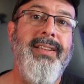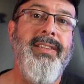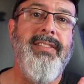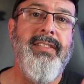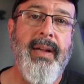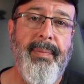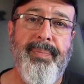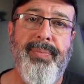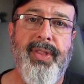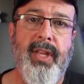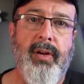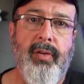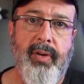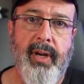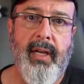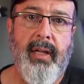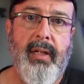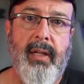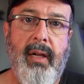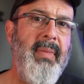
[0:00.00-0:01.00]
Something
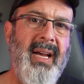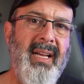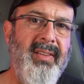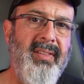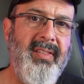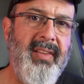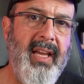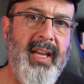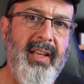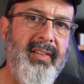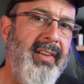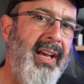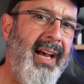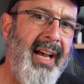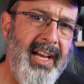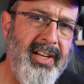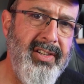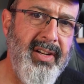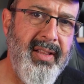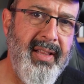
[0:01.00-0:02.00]
real. Mine says
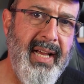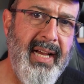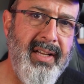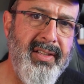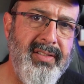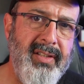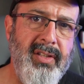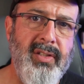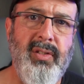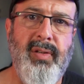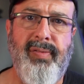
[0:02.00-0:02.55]
100,000